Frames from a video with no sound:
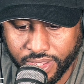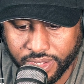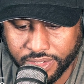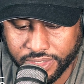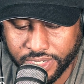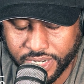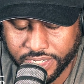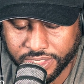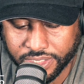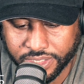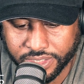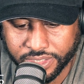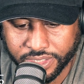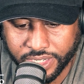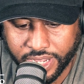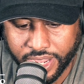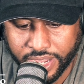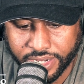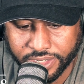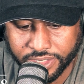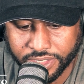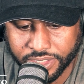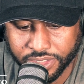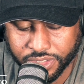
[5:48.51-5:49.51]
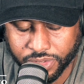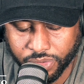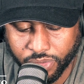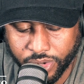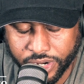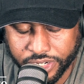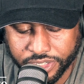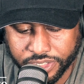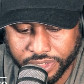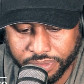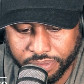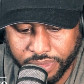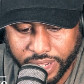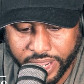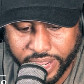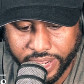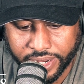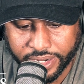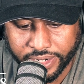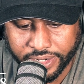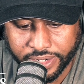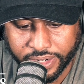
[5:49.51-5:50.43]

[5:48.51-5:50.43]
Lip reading: Just a sad situation, man.